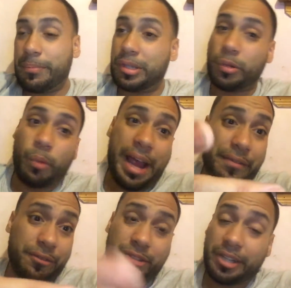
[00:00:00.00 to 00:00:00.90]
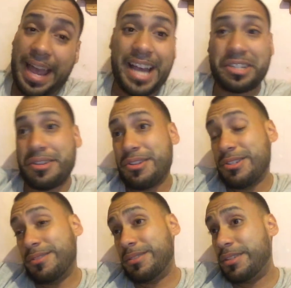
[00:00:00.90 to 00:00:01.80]
But the wife took action, you
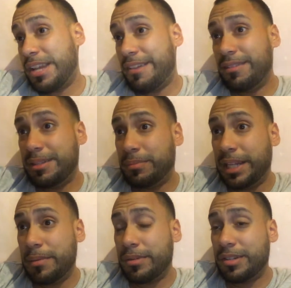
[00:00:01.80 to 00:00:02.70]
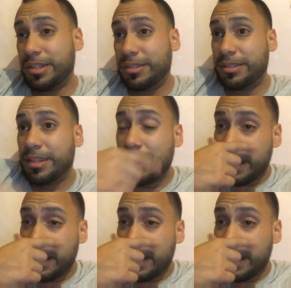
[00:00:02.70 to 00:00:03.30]
know, you can't really blame her, you know.